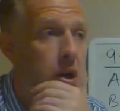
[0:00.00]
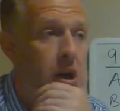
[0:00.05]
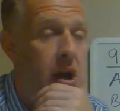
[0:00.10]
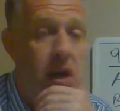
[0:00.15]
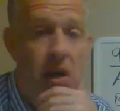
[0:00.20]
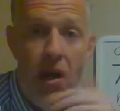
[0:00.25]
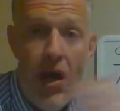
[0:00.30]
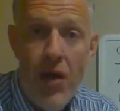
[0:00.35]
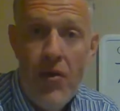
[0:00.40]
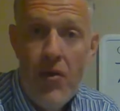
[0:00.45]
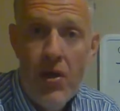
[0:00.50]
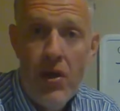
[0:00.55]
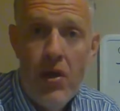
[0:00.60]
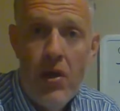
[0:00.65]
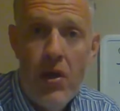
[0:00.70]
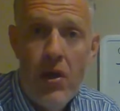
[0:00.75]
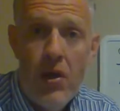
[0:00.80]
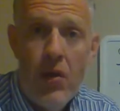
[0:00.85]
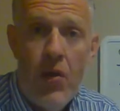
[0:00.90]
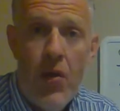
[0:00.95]
and
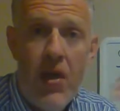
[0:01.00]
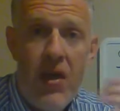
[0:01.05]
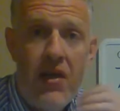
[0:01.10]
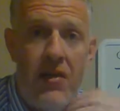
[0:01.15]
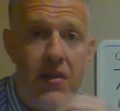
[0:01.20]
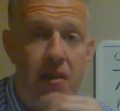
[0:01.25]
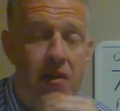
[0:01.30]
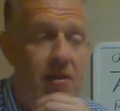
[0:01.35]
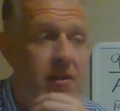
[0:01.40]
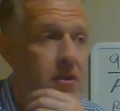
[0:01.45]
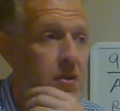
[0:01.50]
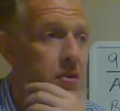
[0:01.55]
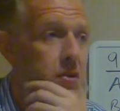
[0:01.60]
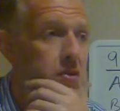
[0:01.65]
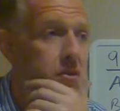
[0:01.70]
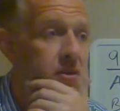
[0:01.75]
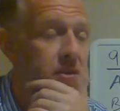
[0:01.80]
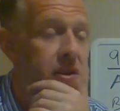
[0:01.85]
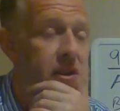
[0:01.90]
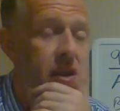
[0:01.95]
other critics
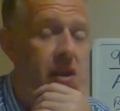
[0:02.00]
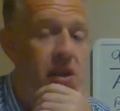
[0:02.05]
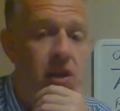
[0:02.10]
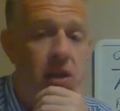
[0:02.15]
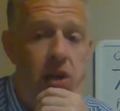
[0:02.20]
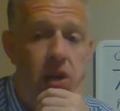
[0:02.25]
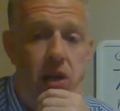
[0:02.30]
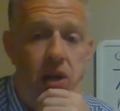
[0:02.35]
concerns that